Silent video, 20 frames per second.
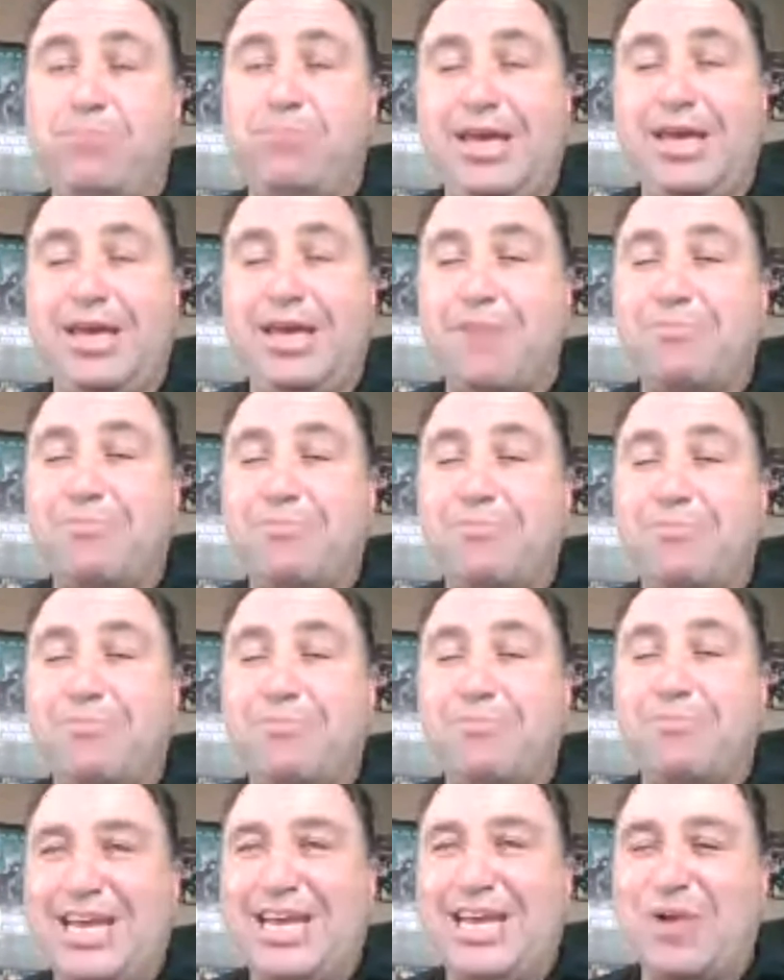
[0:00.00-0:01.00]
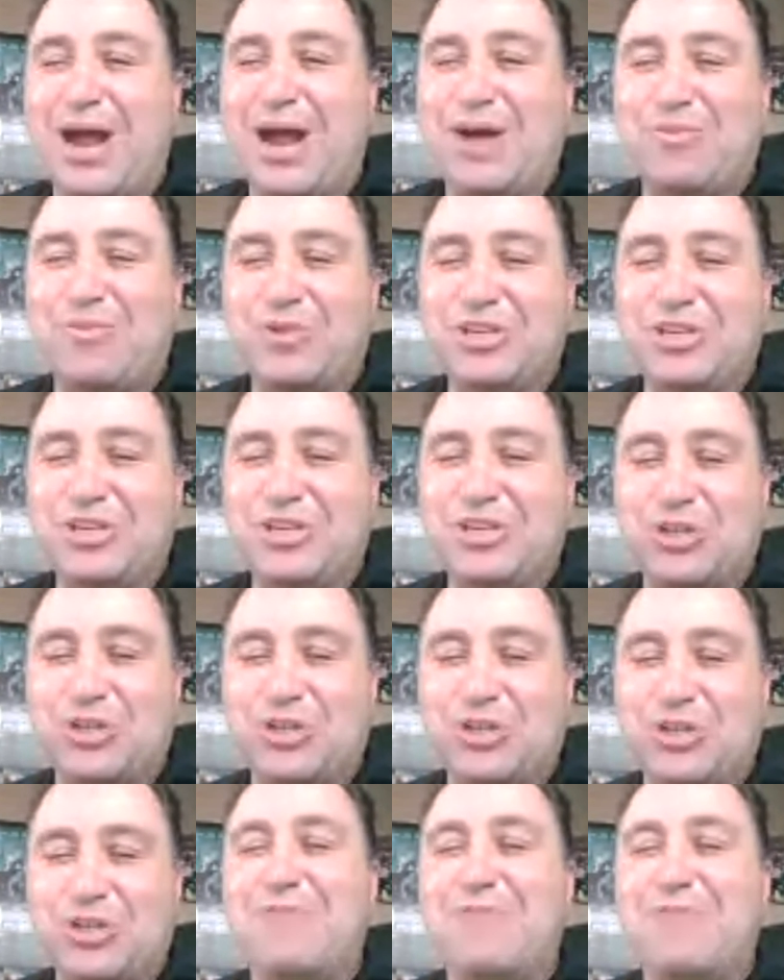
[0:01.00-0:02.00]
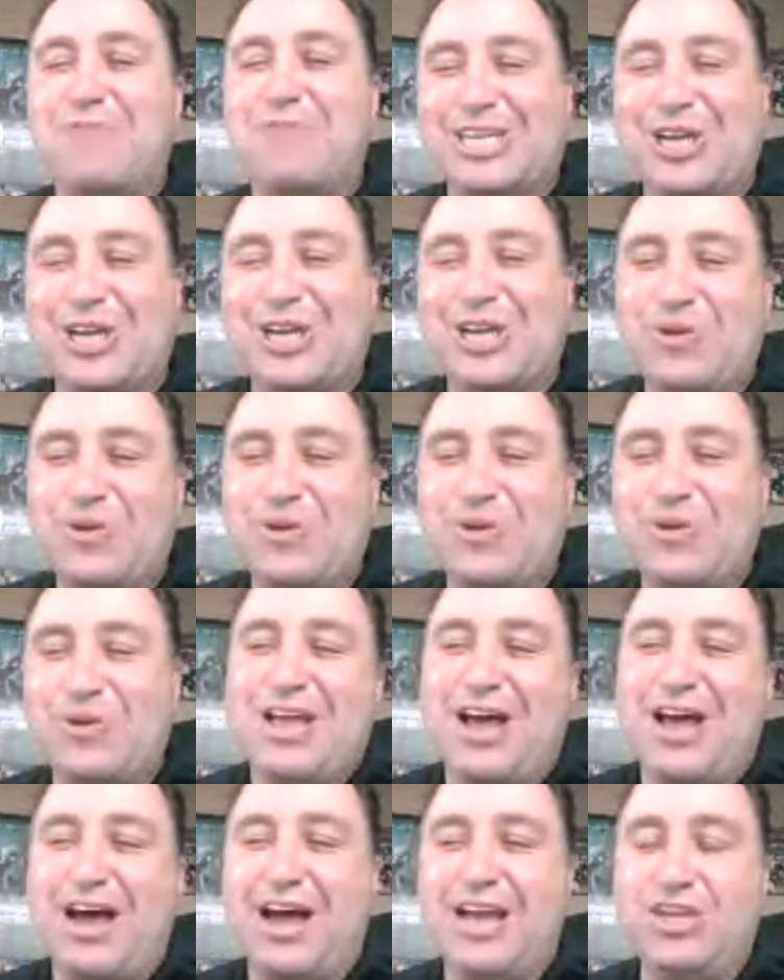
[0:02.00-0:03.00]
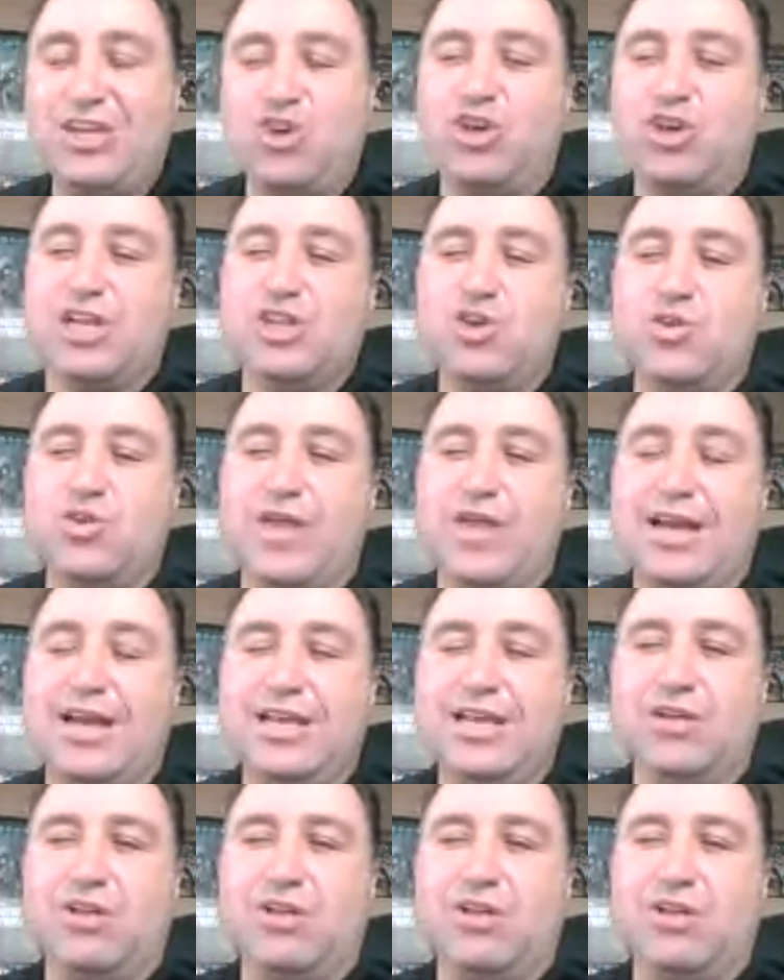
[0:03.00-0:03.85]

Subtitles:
pick you up and take you around when you show up to Mexico, you can do that.